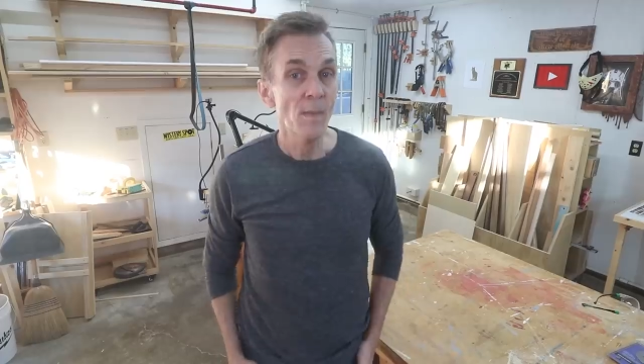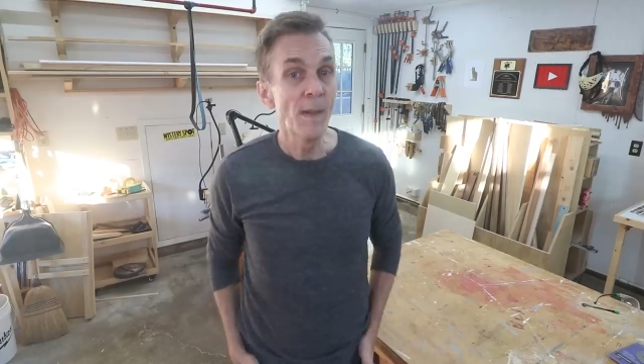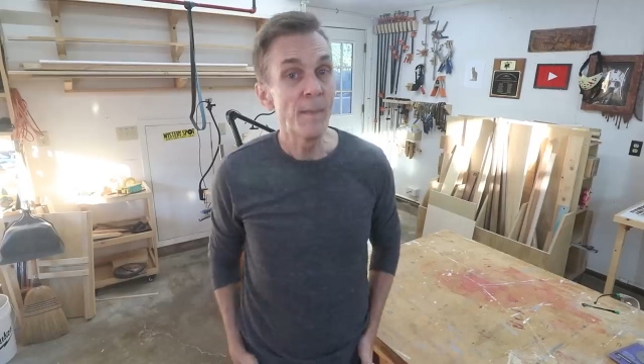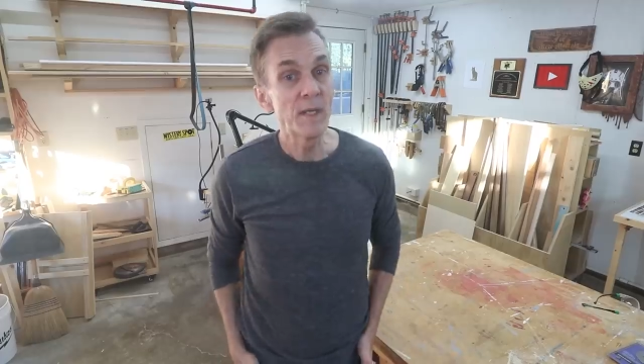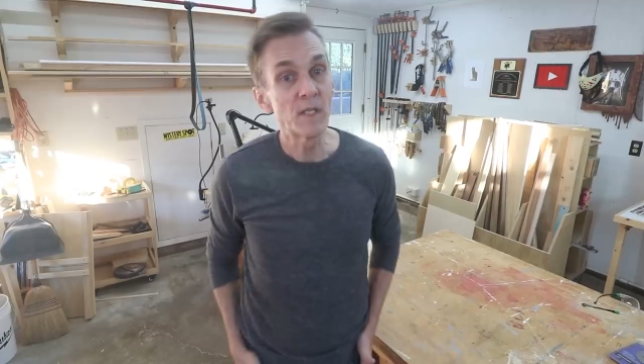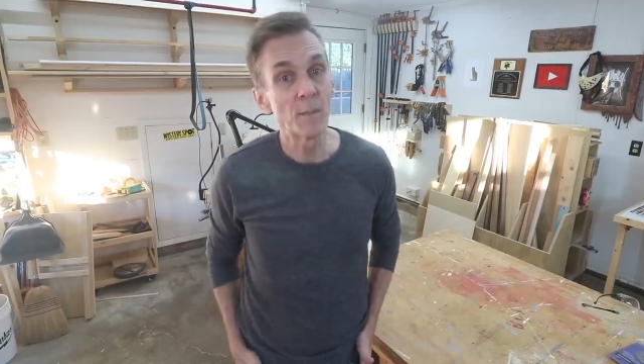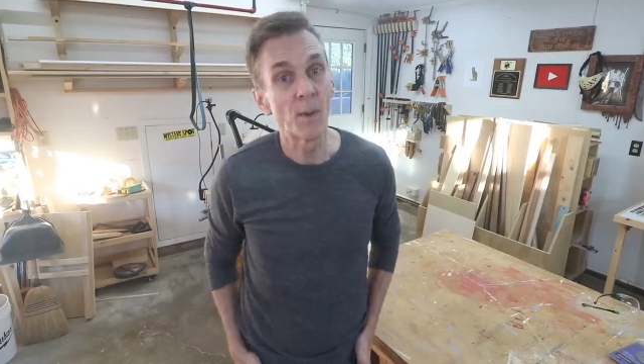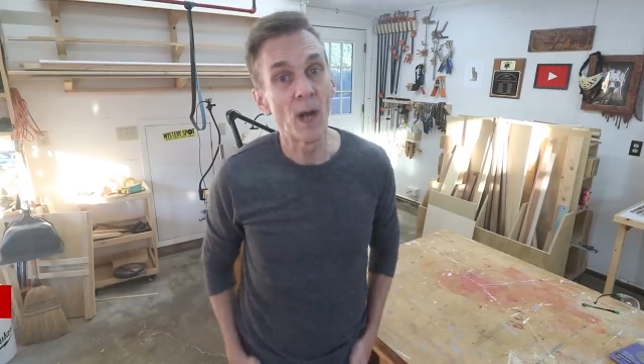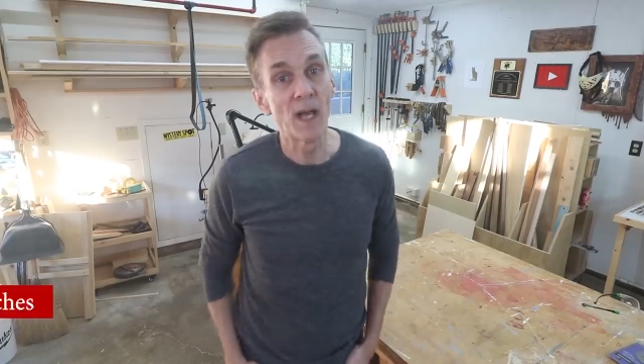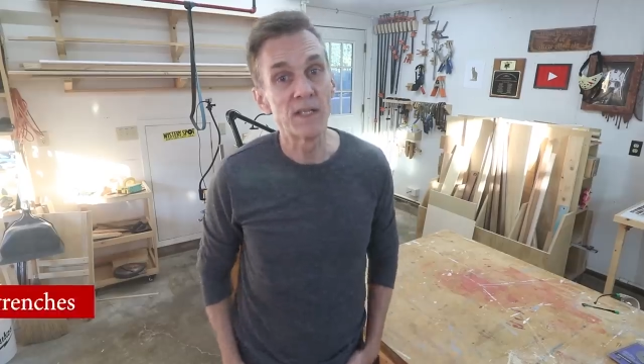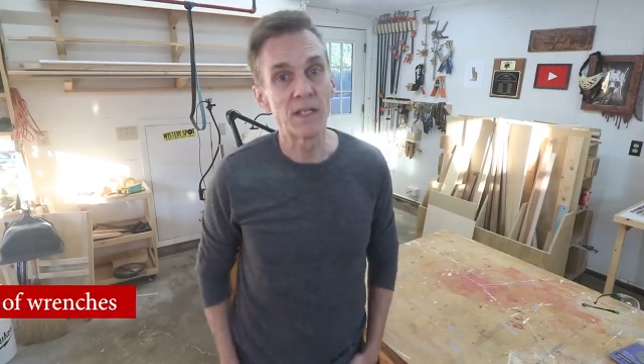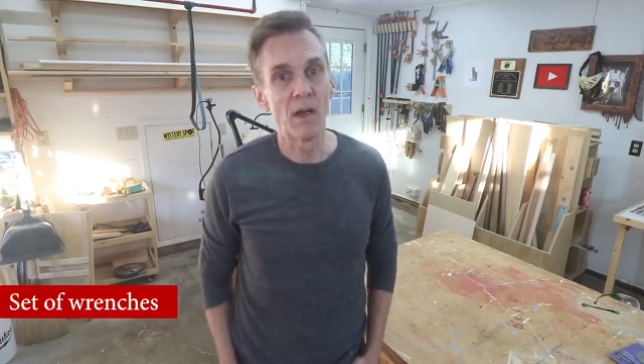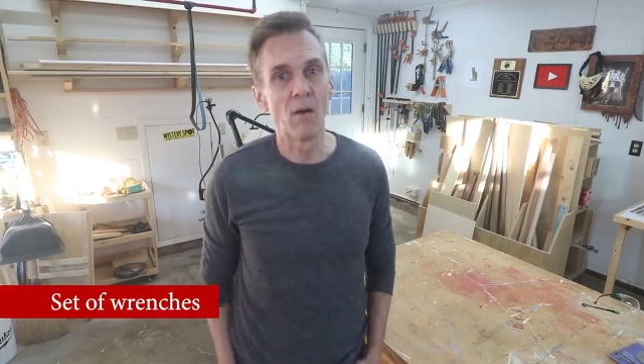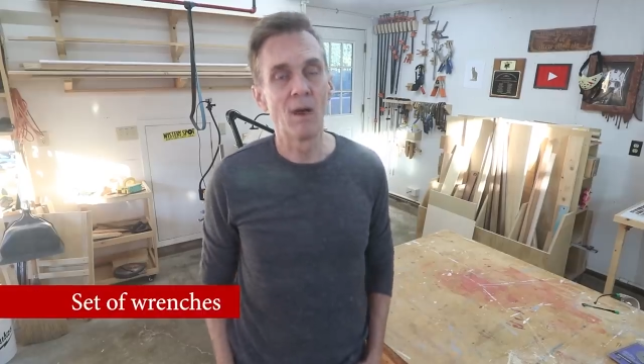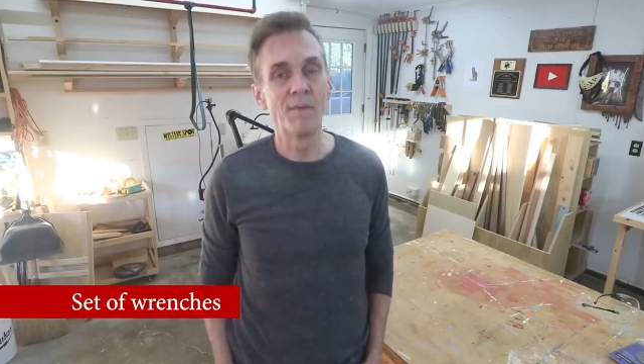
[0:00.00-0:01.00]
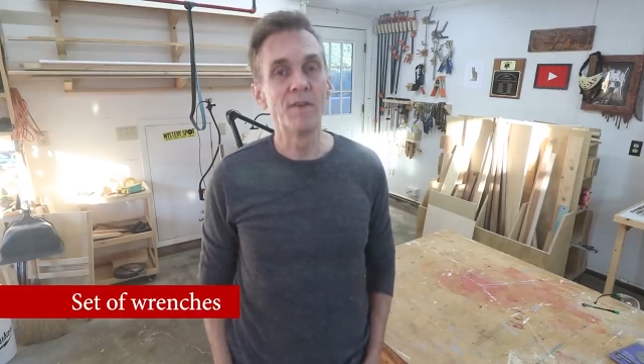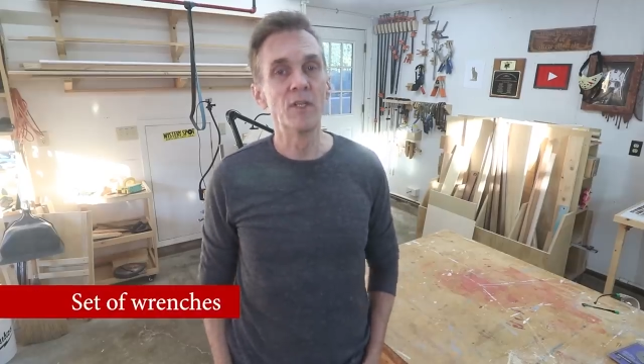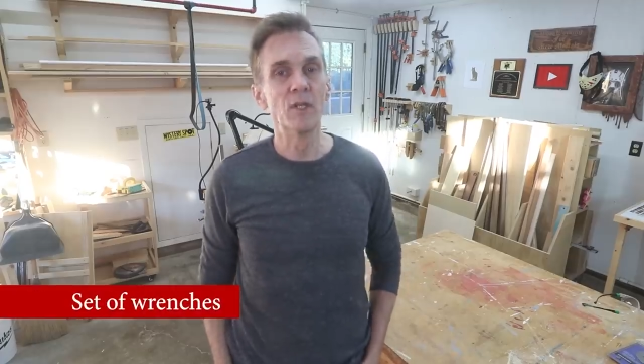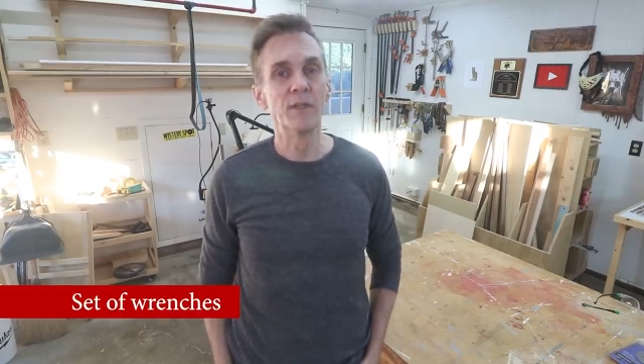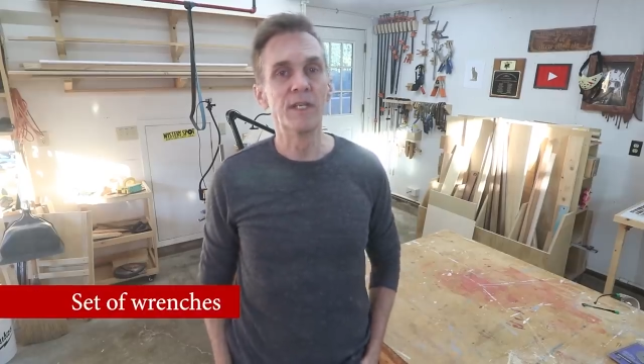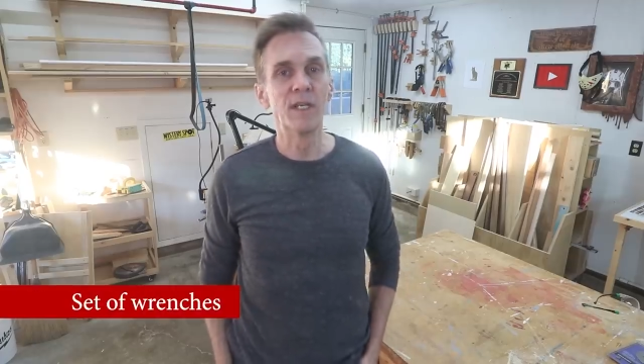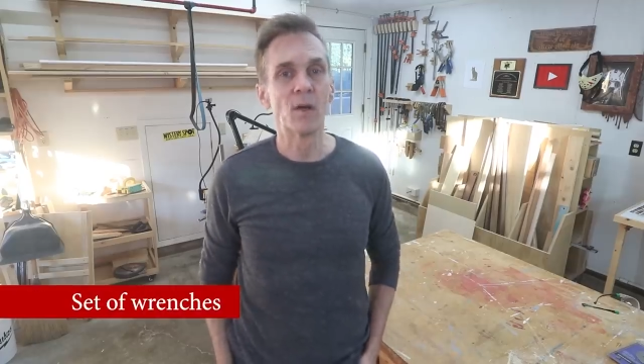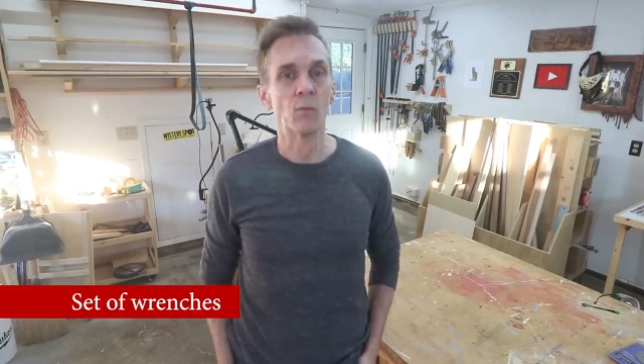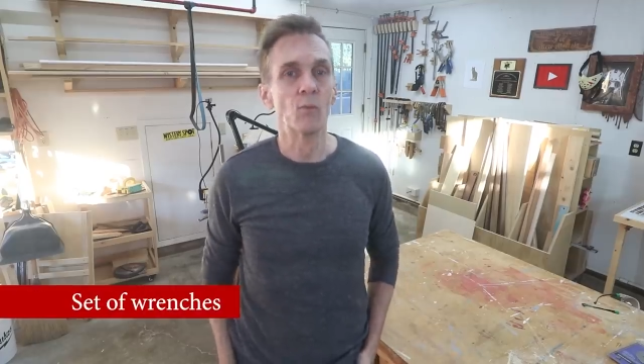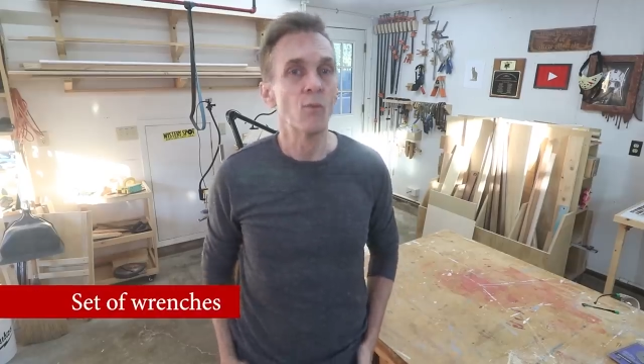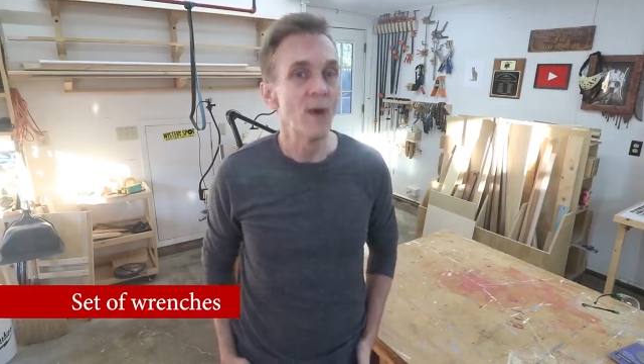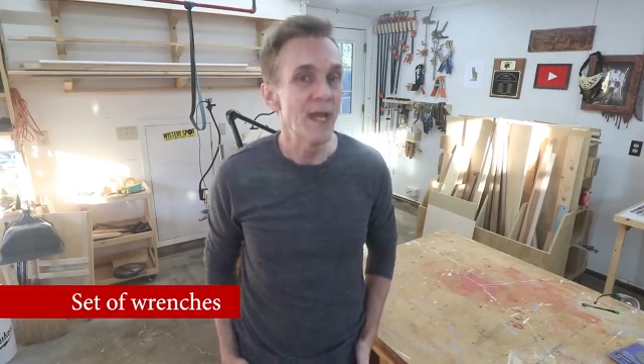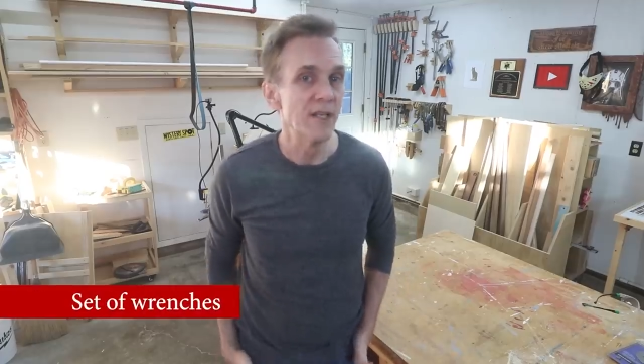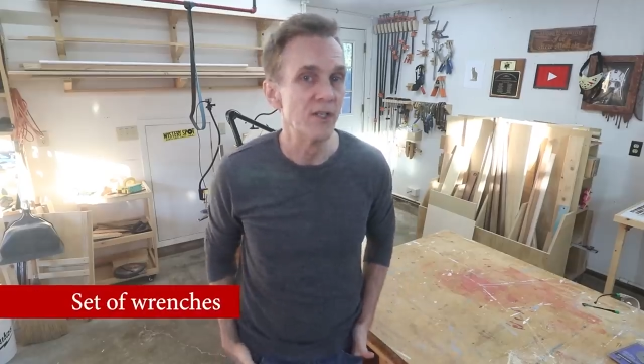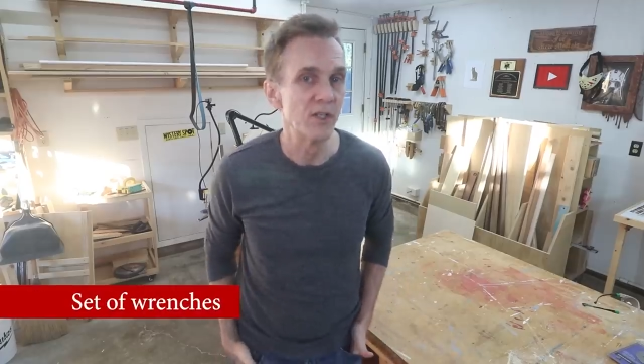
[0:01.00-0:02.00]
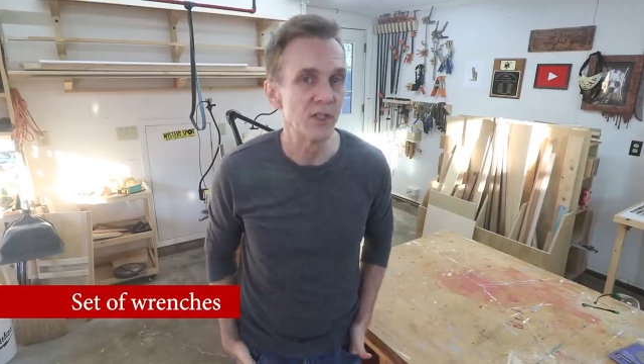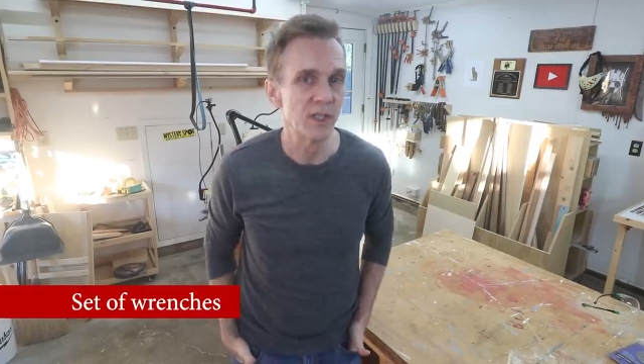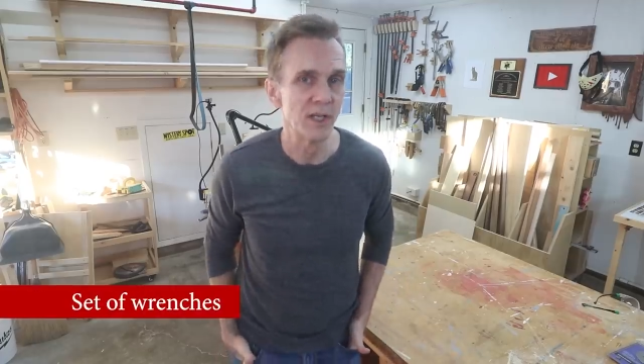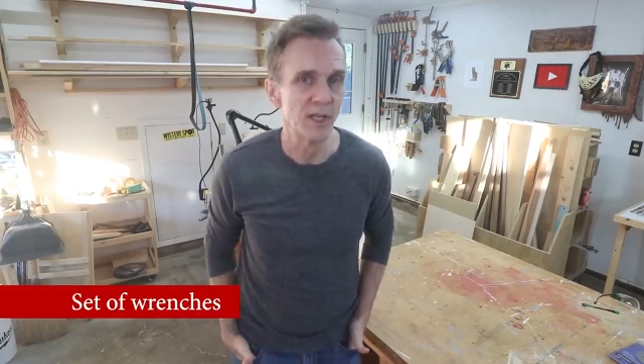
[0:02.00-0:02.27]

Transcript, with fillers: You may be surprised how often you'll need a wrench